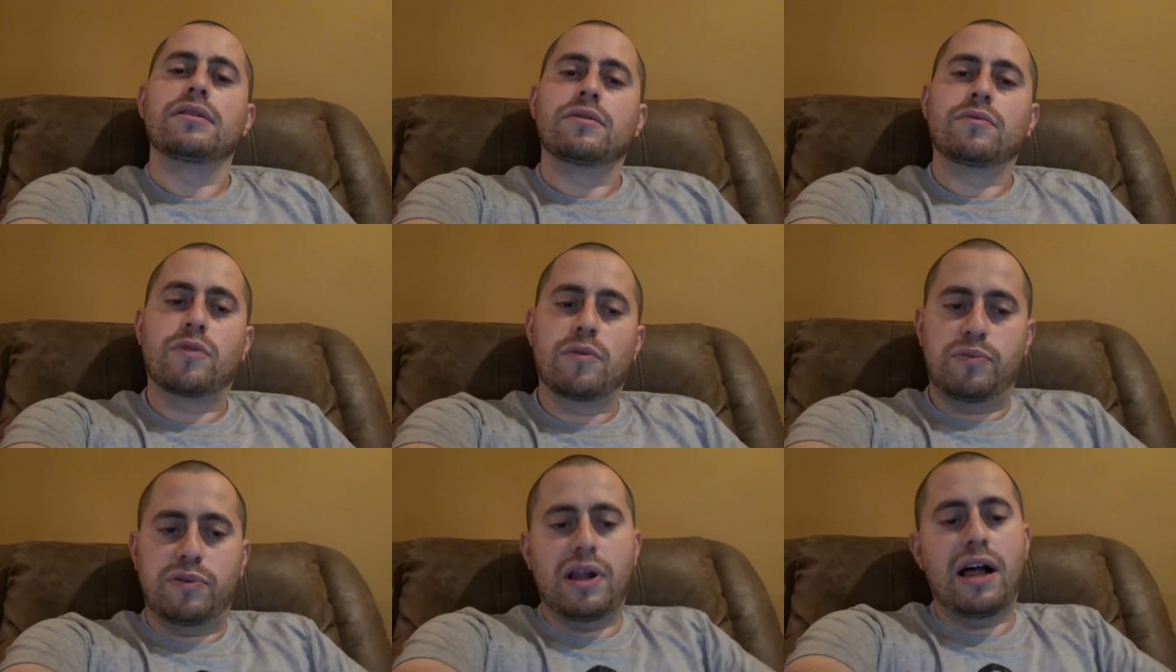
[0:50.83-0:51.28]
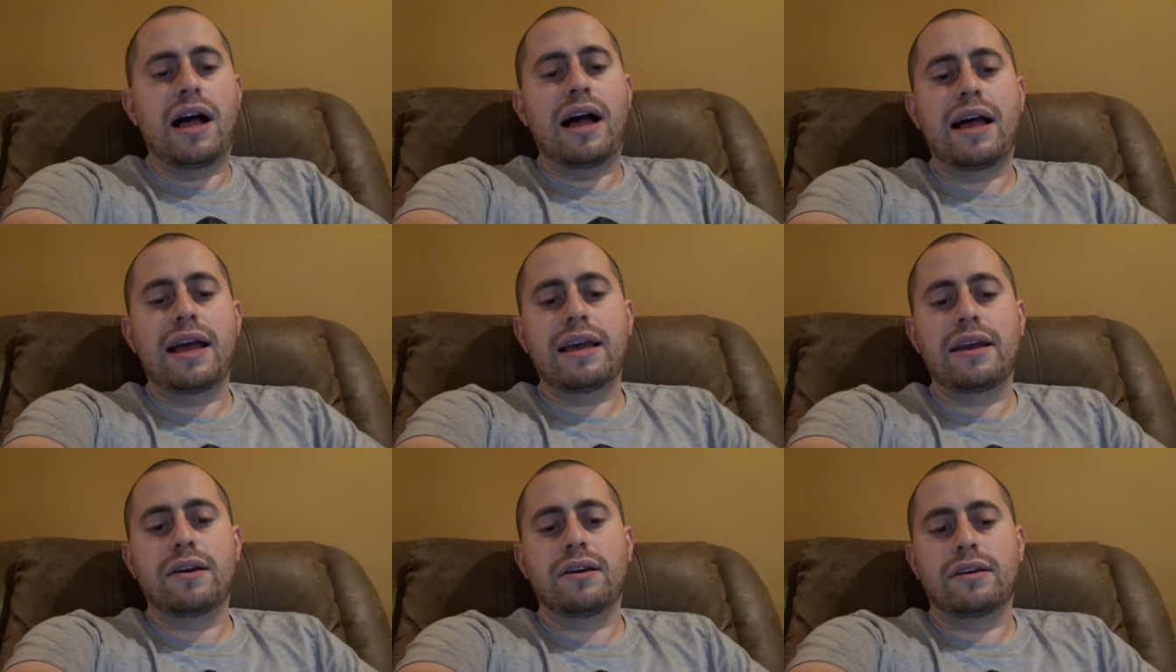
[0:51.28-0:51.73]

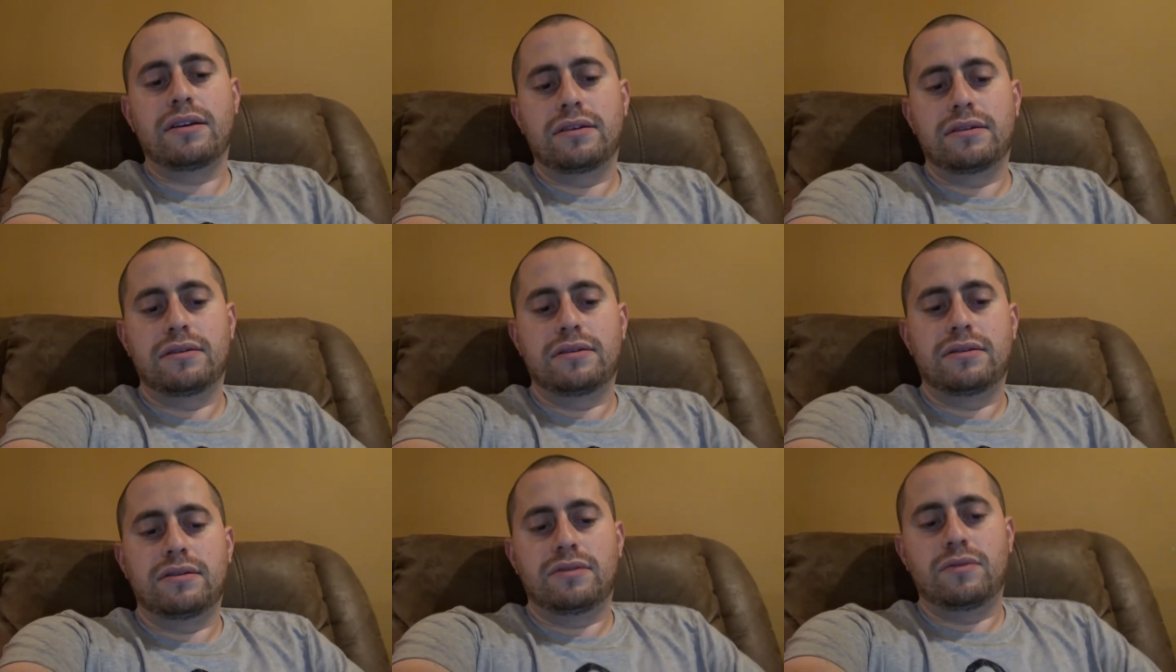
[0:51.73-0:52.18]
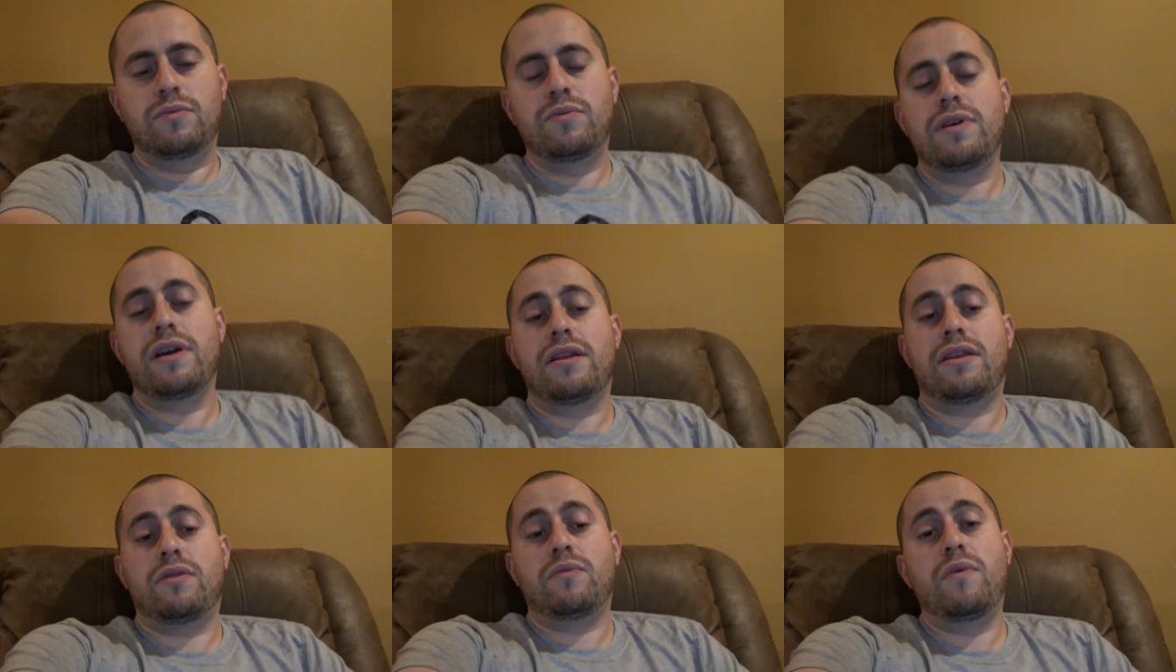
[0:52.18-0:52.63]
reply
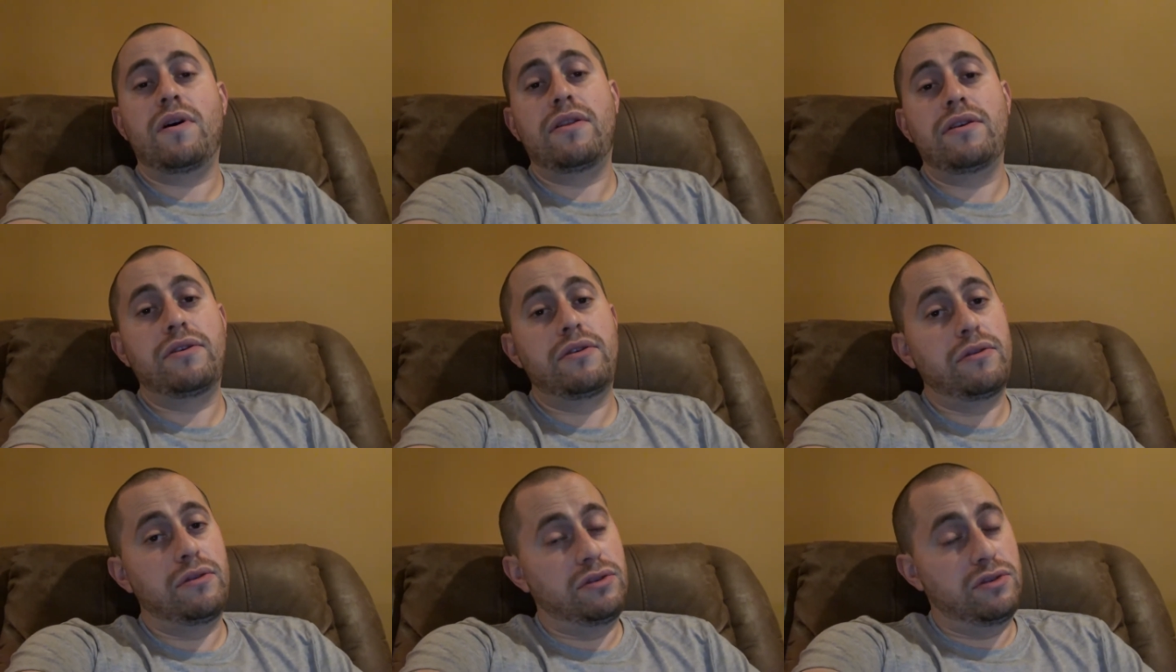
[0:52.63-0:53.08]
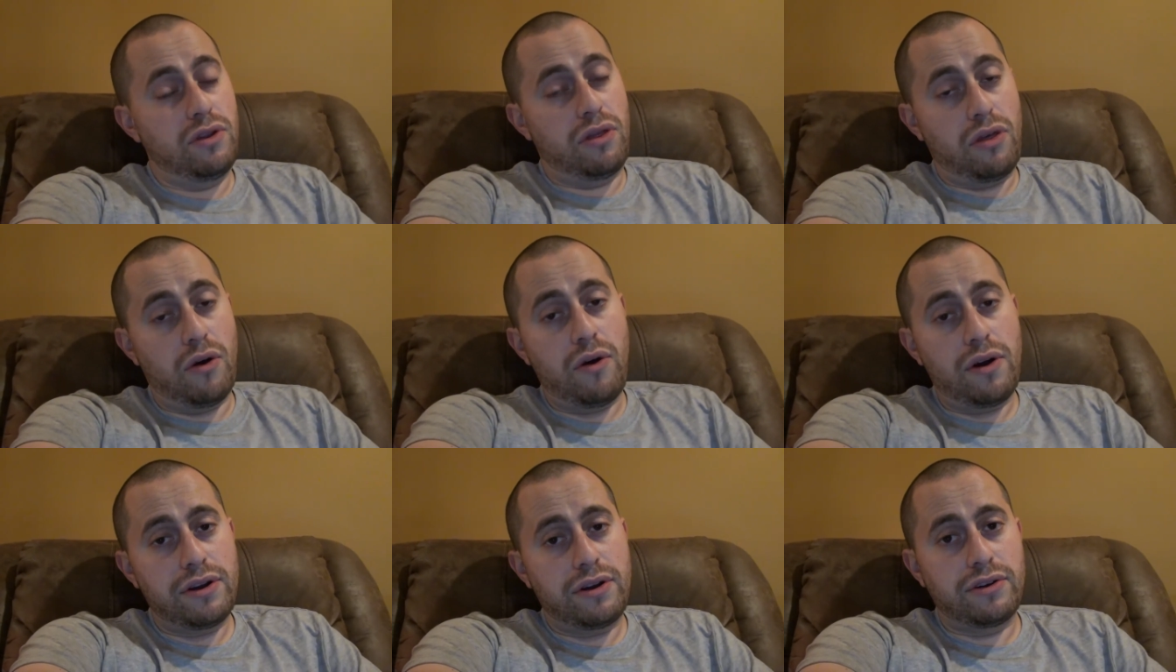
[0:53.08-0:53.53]
with whether you
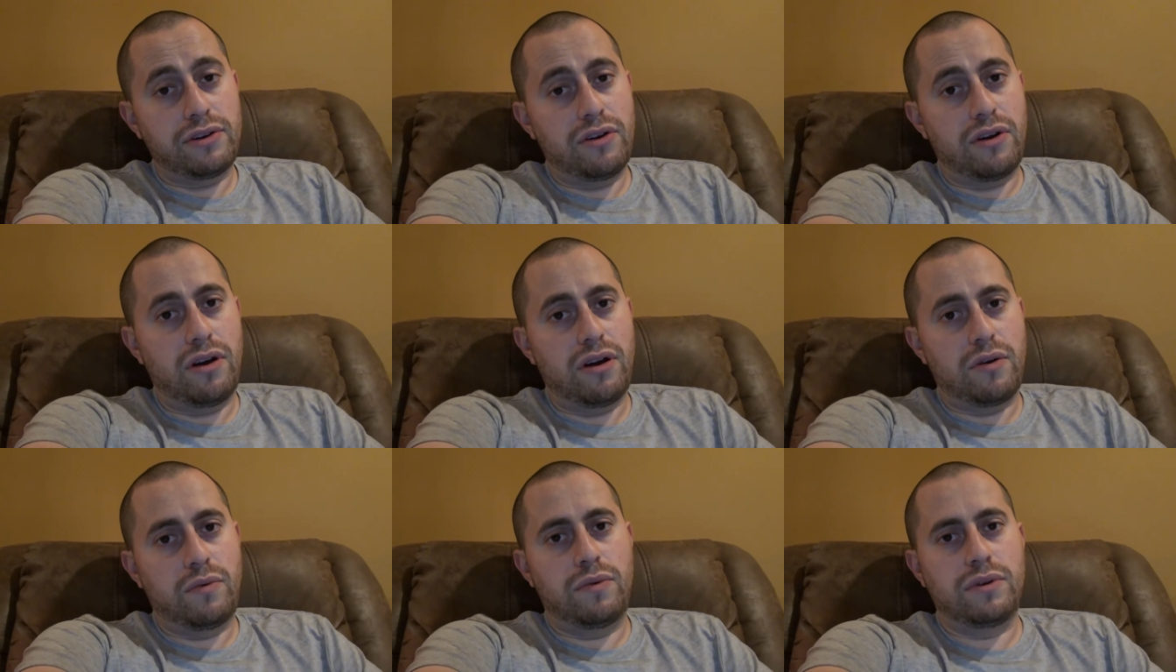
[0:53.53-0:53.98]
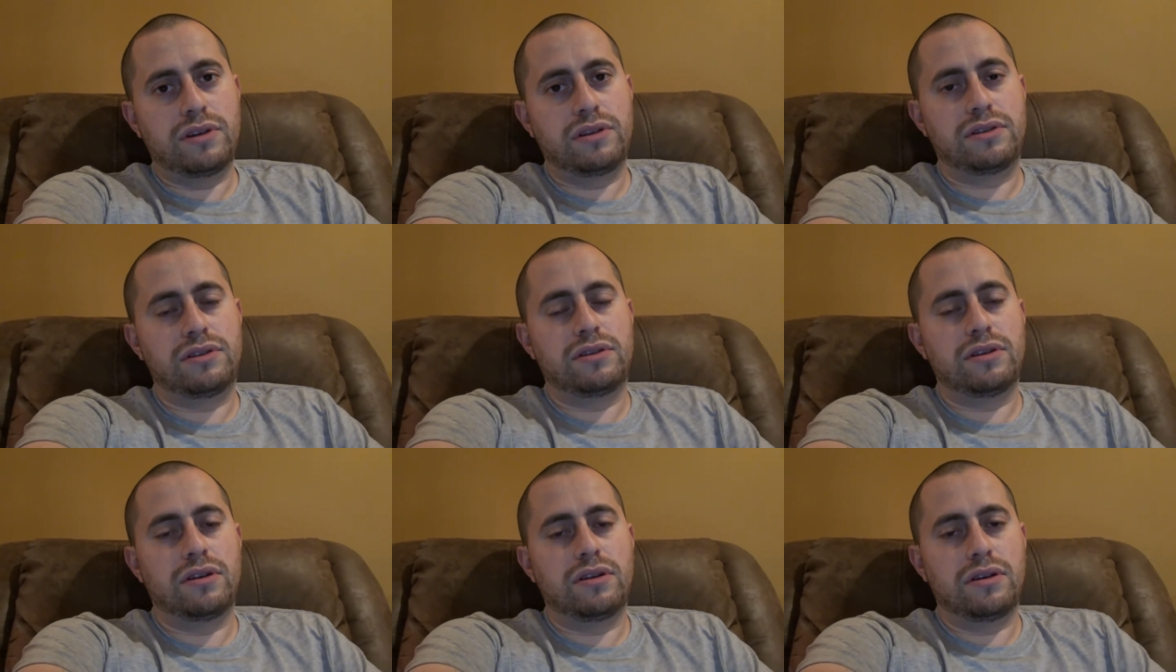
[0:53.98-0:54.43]
thought your dog
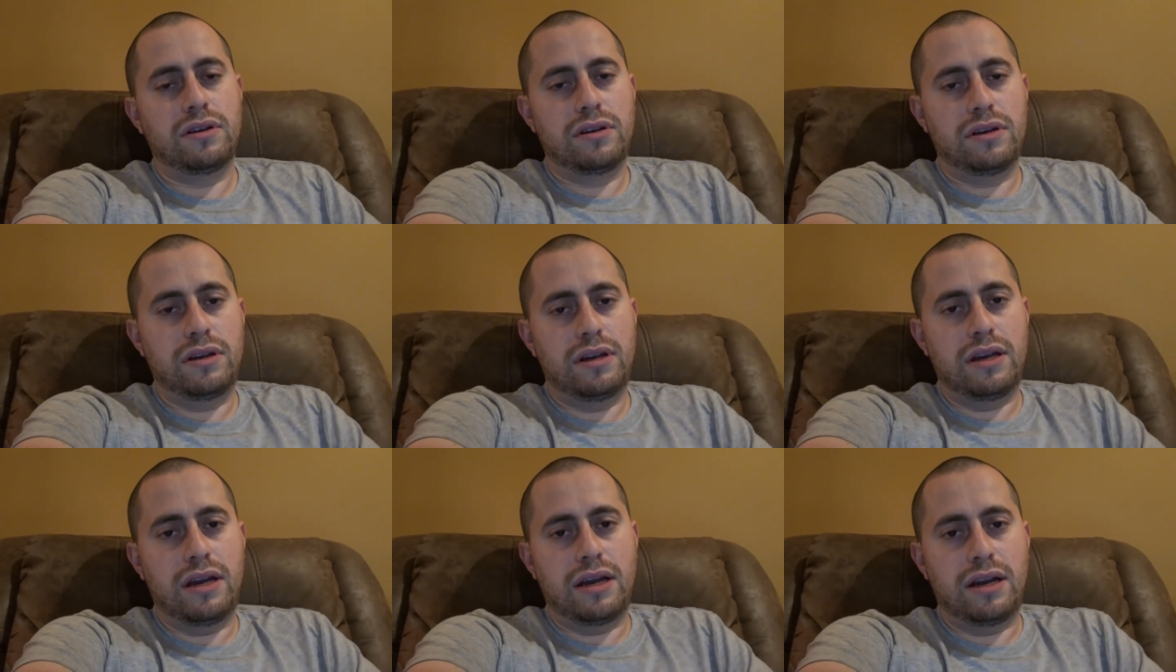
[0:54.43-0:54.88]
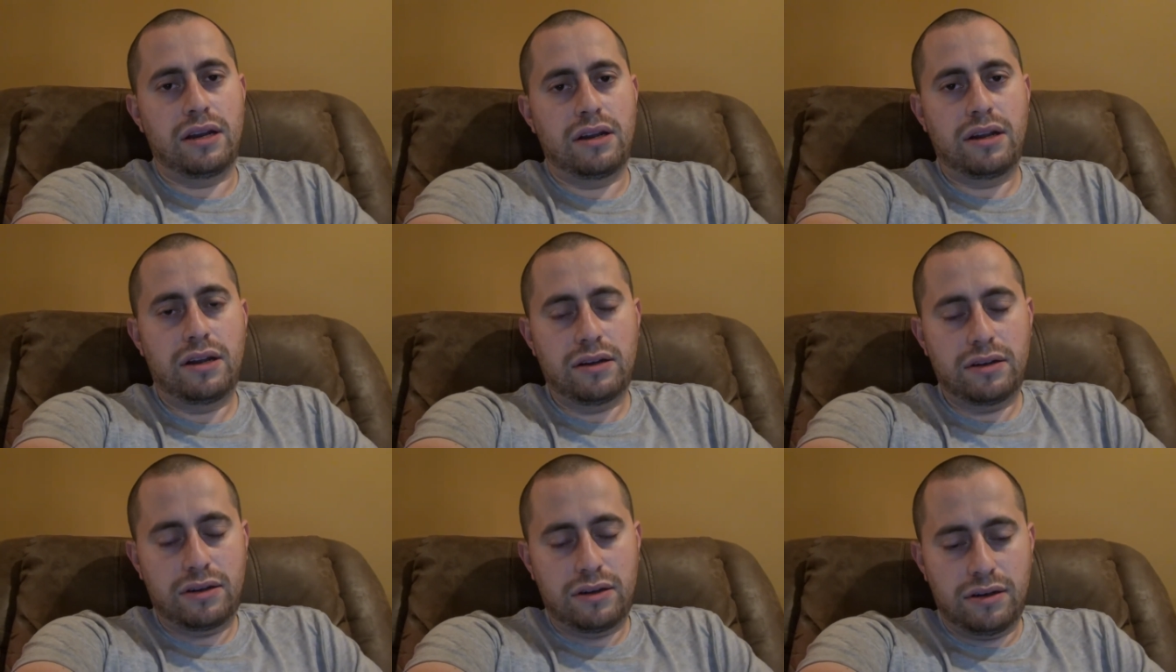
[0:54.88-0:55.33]
was
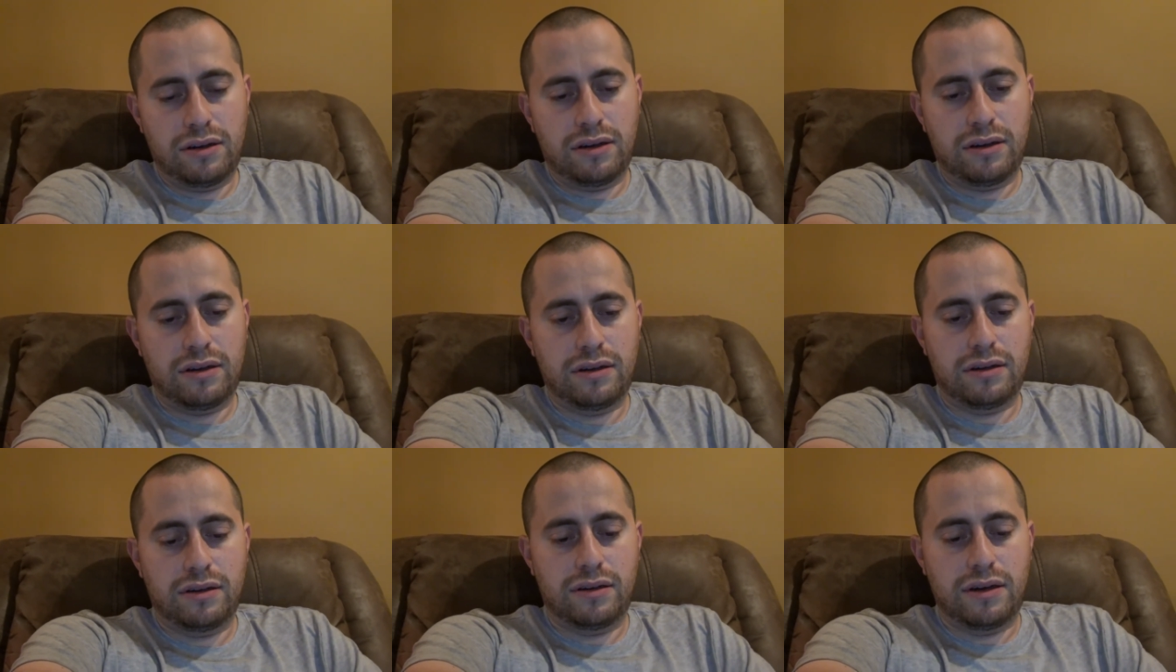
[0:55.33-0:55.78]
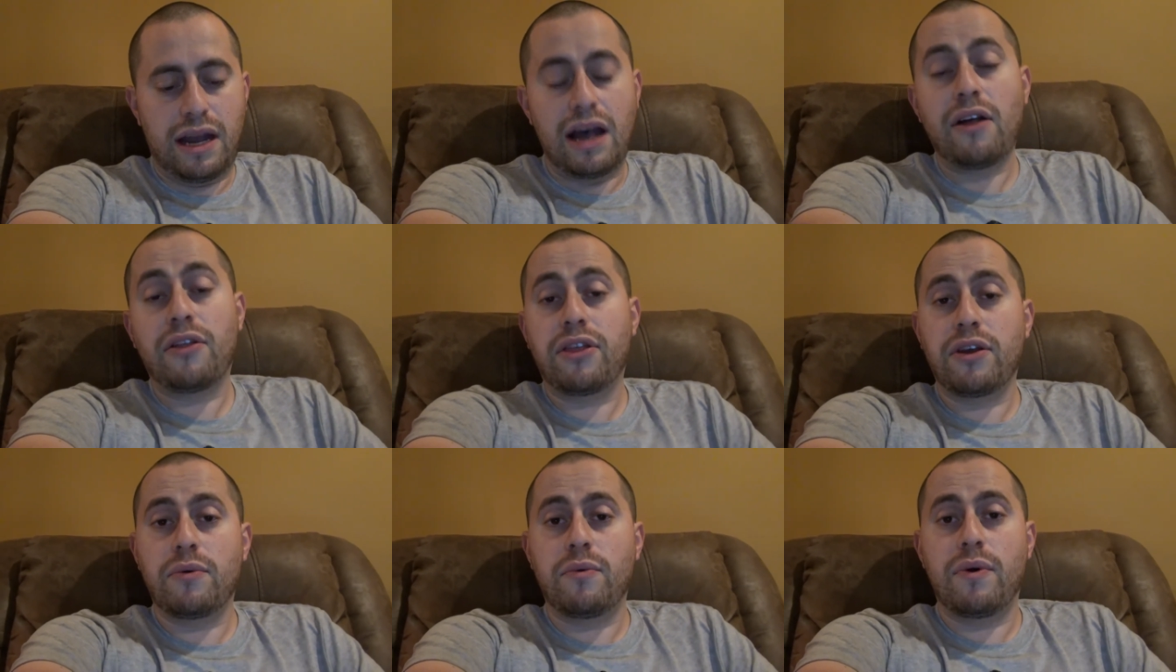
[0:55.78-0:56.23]
a
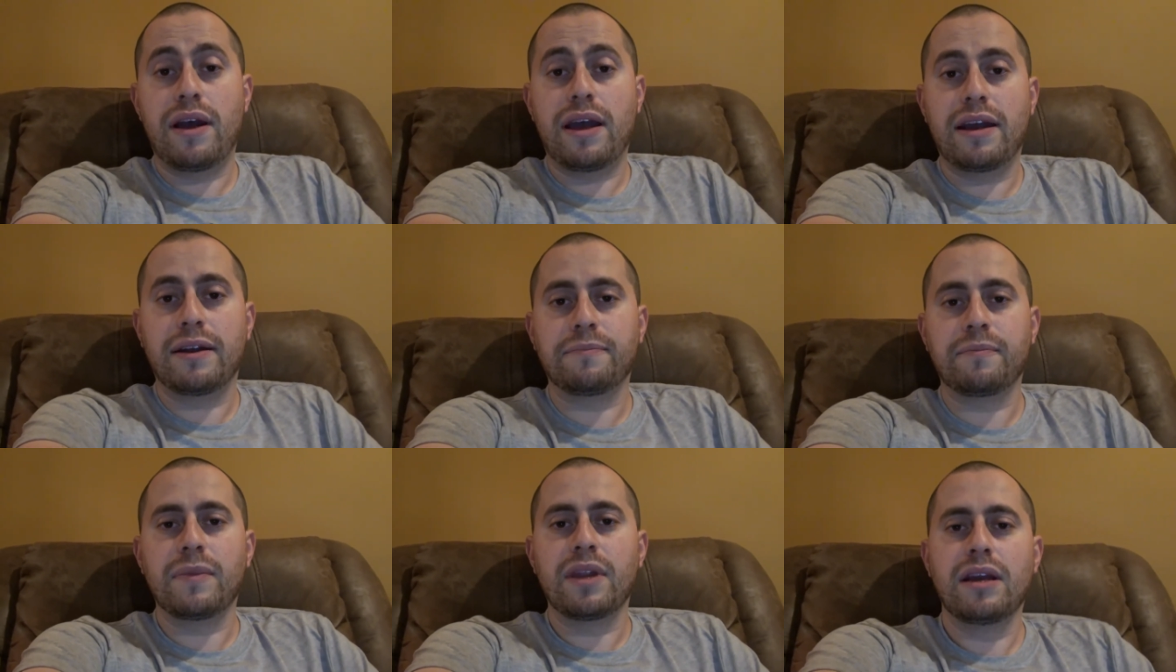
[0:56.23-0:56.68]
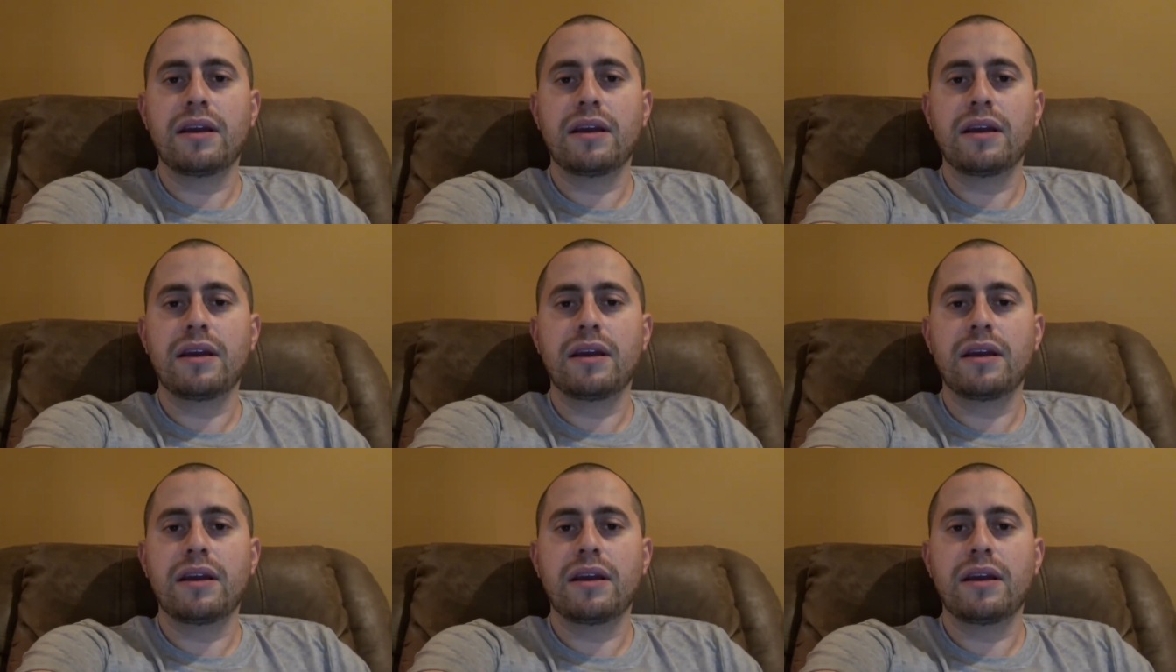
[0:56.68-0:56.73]
healthy weight